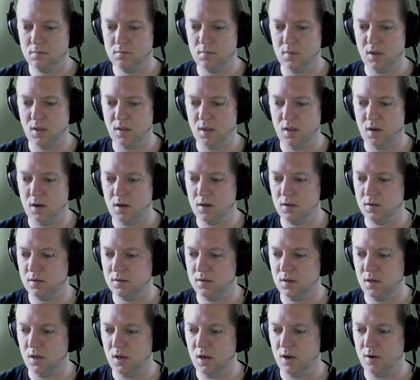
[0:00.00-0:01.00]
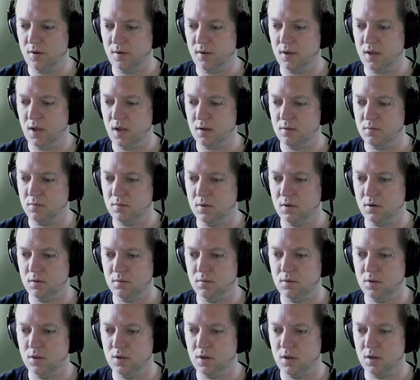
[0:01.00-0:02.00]
And then I could sit here and go, well,
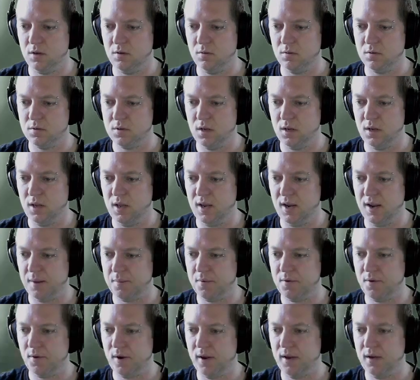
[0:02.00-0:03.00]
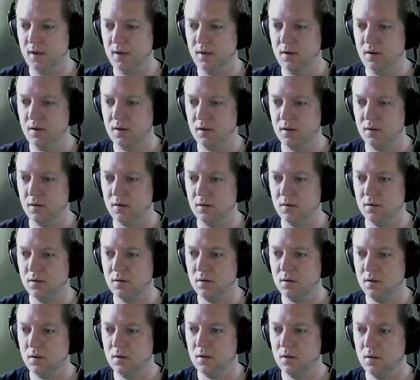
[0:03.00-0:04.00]
you can also get upgraded, and,
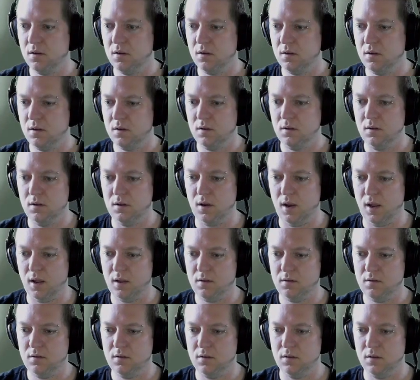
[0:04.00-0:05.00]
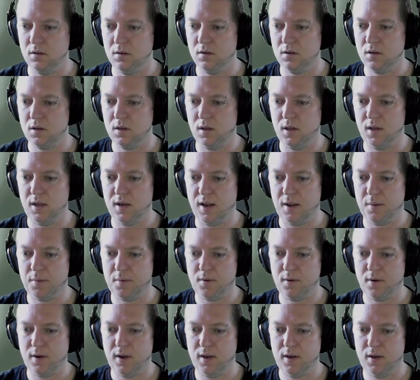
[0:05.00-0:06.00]
you know, you can get
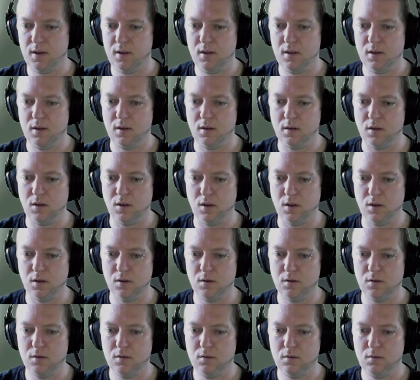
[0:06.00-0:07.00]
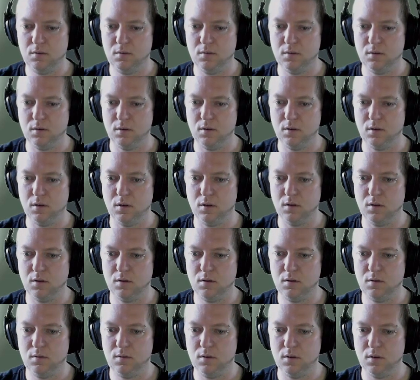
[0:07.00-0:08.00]
upgraded, and you, and
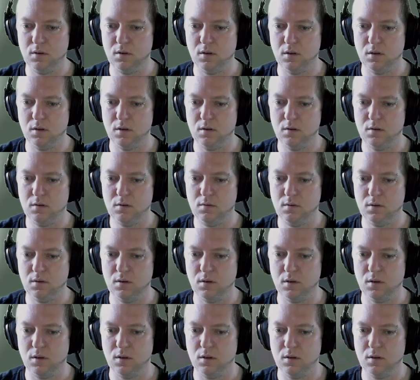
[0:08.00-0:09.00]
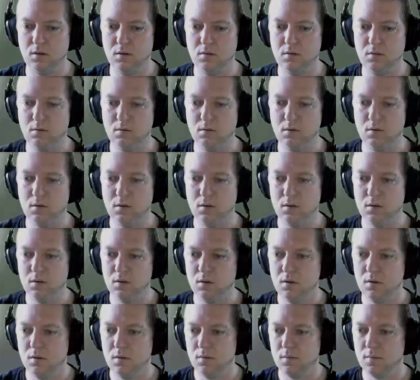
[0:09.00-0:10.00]
you, and you, and you.
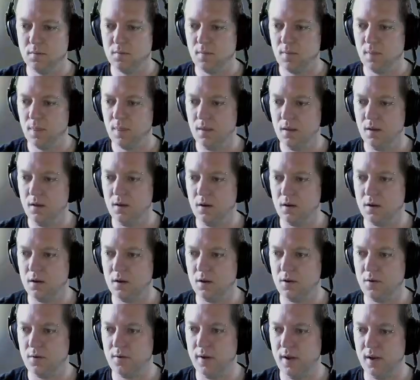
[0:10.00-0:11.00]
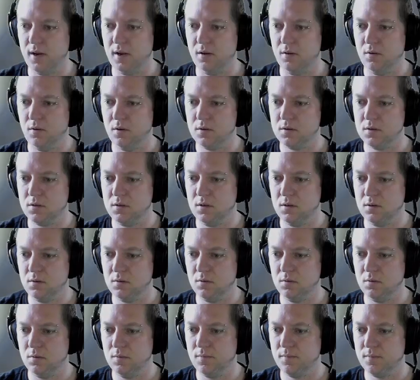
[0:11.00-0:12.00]
And I could create a nice
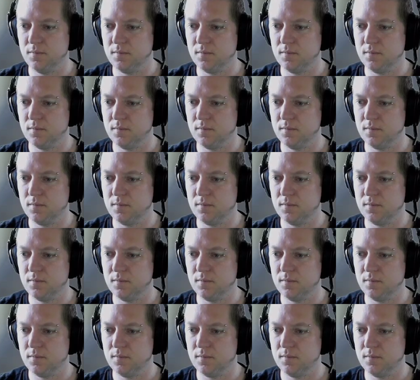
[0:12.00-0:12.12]
little